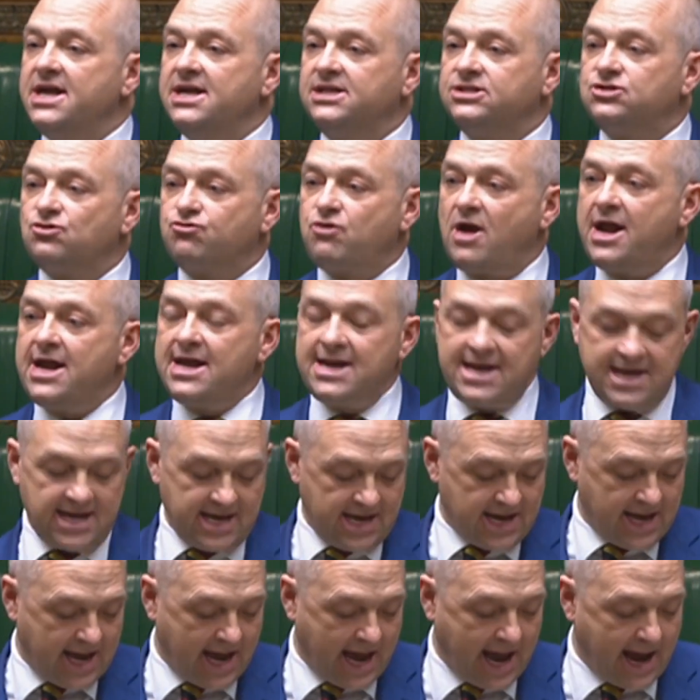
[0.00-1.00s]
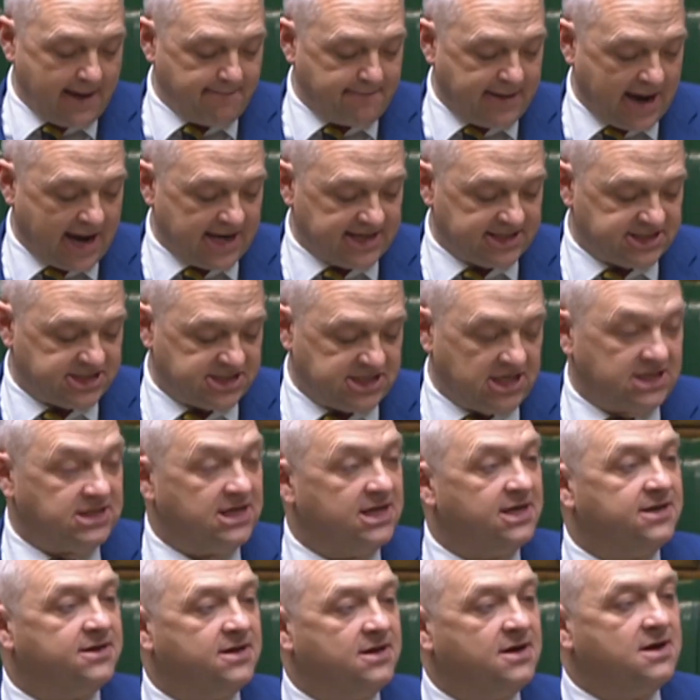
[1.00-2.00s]
Israeli and
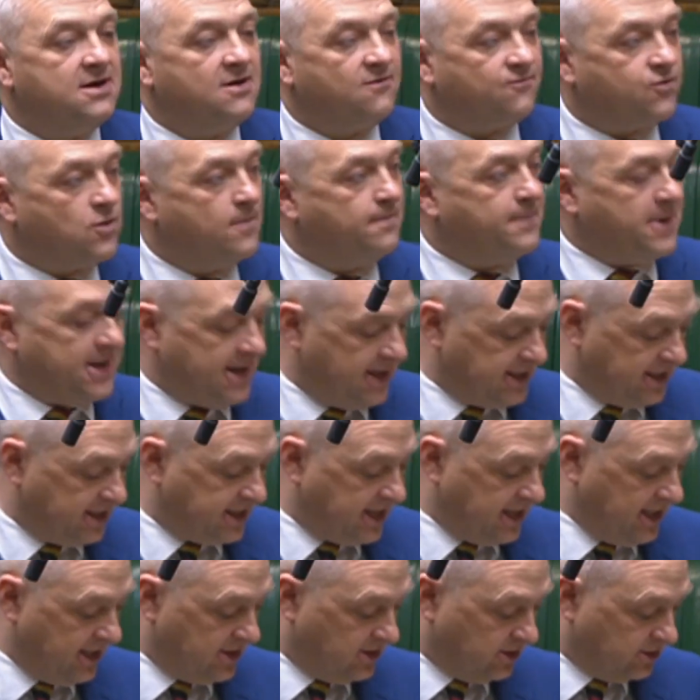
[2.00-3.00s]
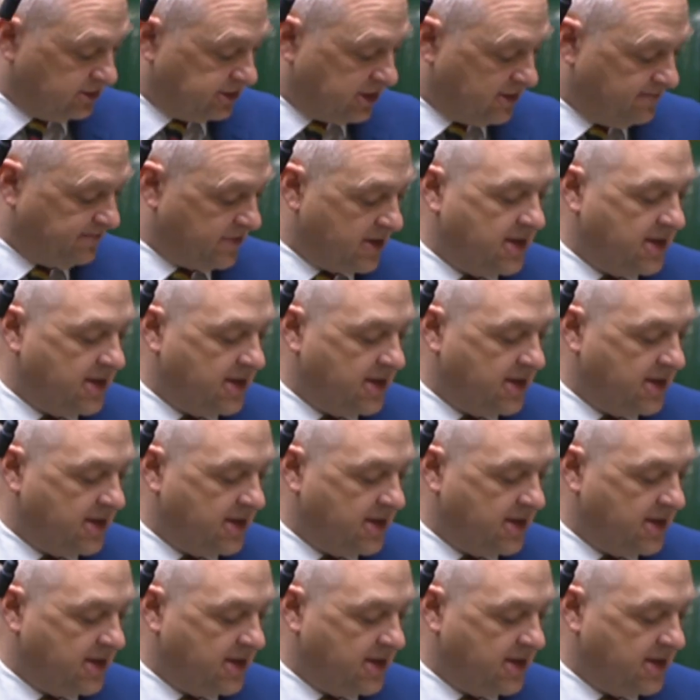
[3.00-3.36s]
Palestinian, from being killed.